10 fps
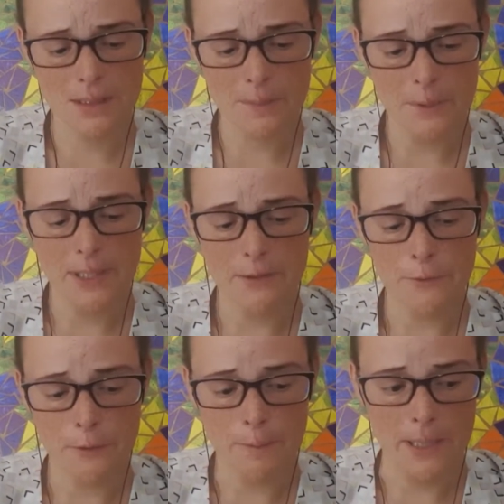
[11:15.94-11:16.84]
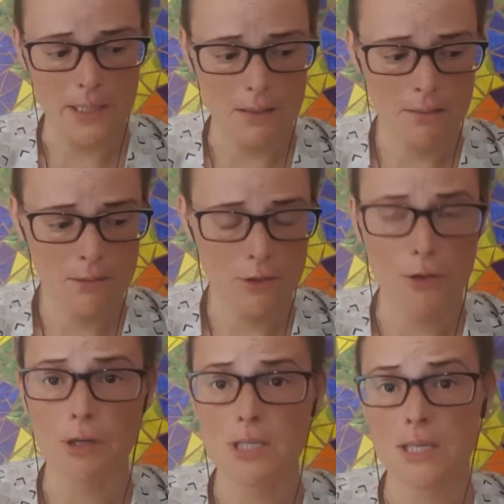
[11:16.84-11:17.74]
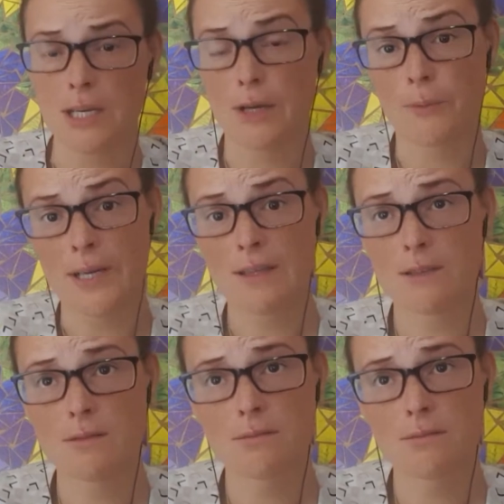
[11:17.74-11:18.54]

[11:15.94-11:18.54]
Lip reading: But I took my courage and I went.